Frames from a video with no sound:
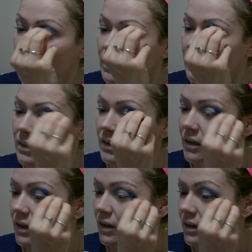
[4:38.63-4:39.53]
me
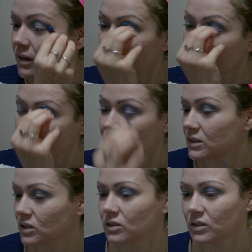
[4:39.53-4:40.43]
think that
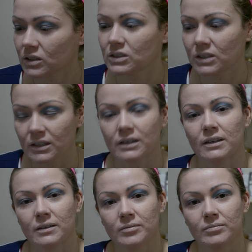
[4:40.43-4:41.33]
this looked good.